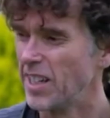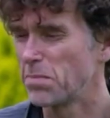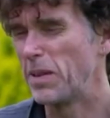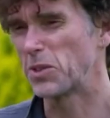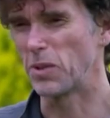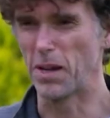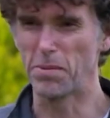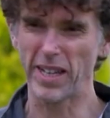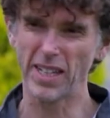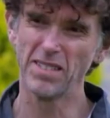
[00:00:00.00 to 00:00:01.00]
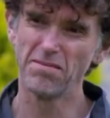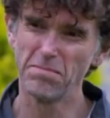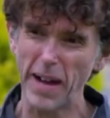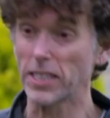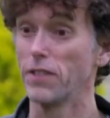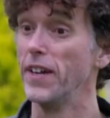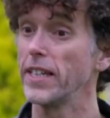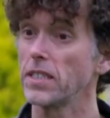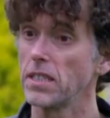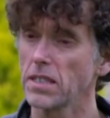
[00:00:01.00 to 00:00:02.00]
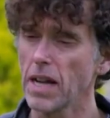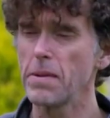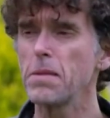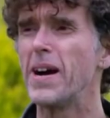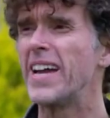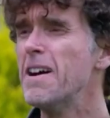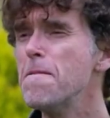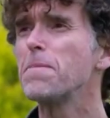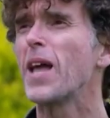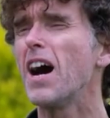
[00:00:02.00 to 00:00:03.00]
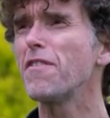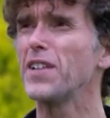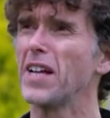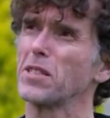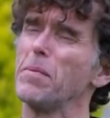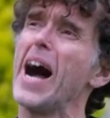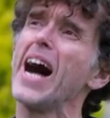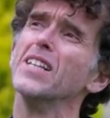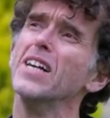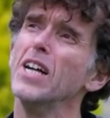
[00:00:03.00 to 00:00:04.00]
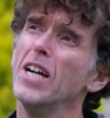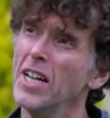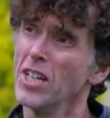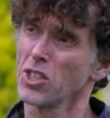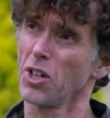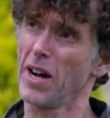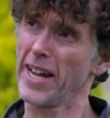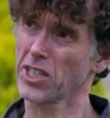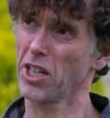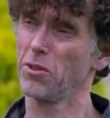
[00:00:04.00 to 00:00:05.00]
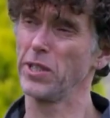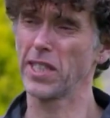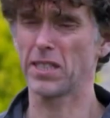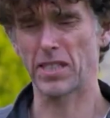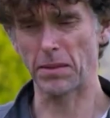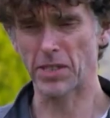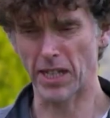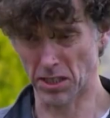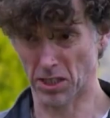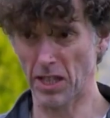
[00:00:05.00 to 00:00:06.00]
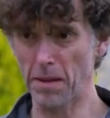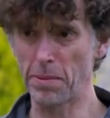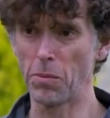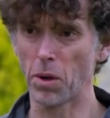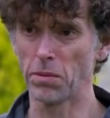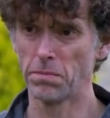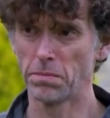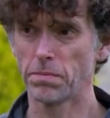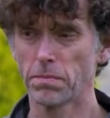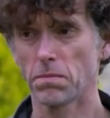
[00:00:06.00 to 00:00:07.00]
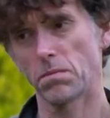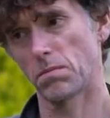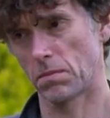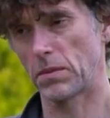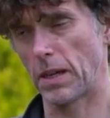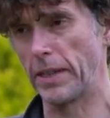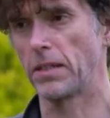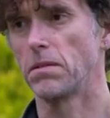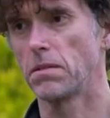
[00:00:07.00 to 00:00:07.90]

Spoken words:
That's the best way to be. Pacifist. Like me, mate. I feel like this about Al. So I had to resist the temptation to lamp him one. I mean,